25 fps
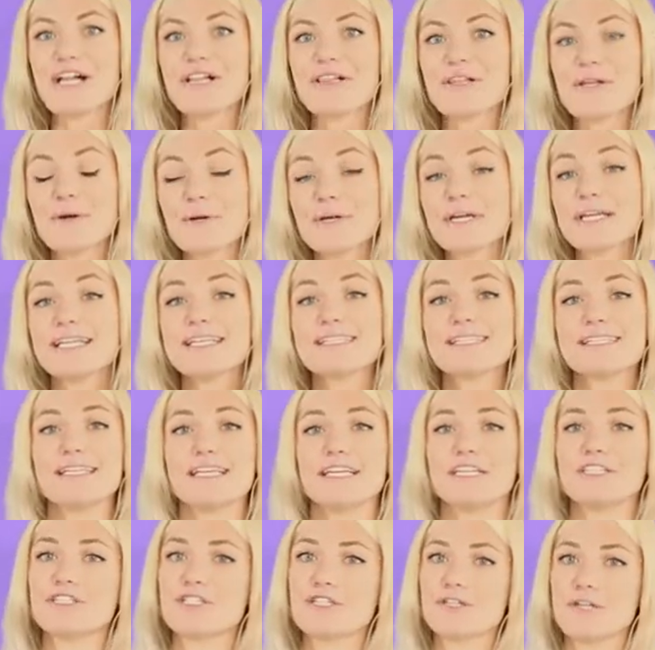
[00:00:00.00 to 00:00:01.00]
Logan is an
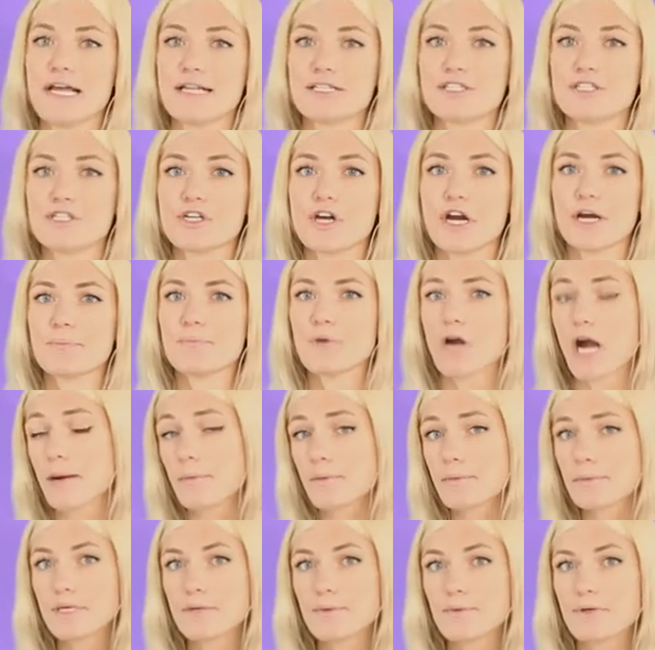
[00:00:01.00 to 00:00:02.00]
internet star,
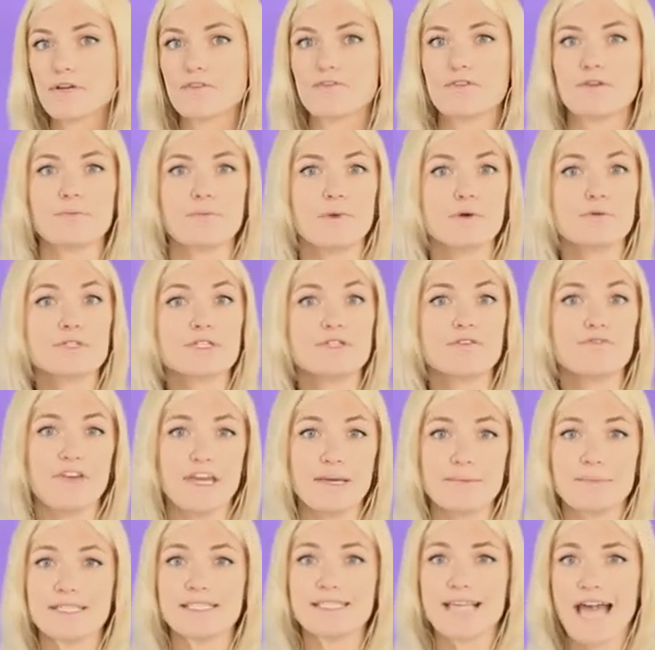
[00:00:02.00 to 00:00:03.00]
probably one of the most
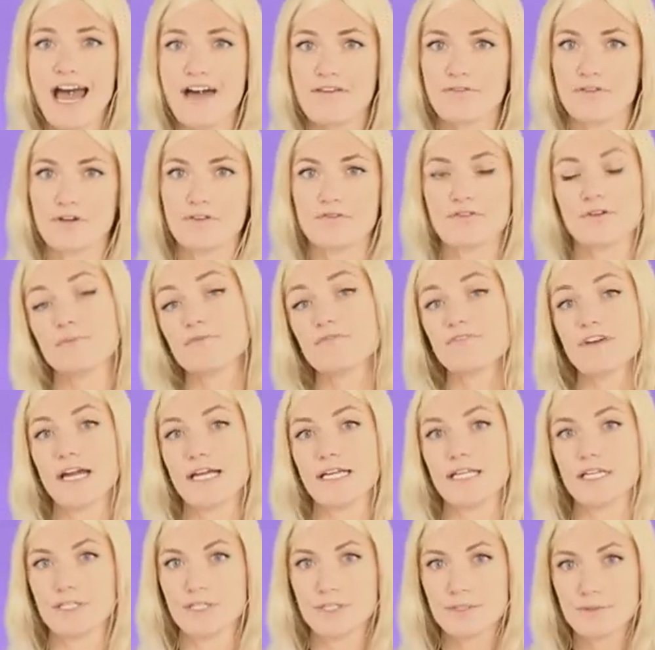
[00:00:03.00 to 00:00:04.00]
famous ever from
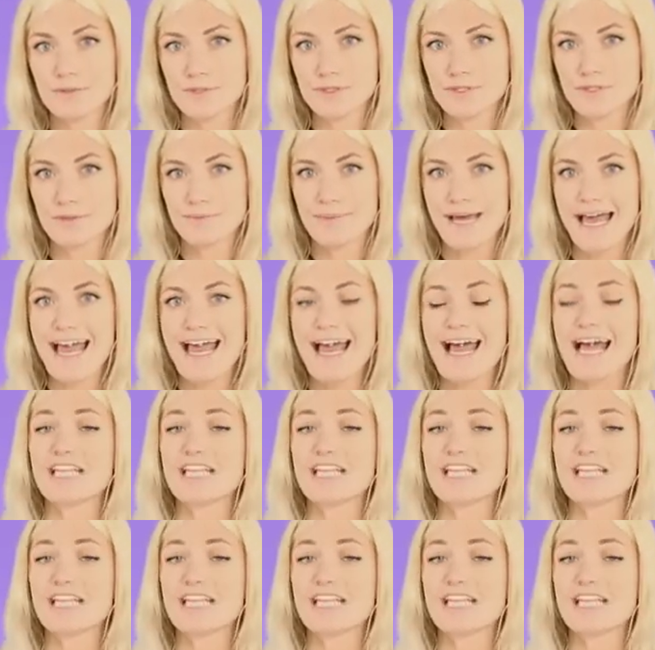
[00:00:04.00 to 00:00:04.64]
Vine and YouTube,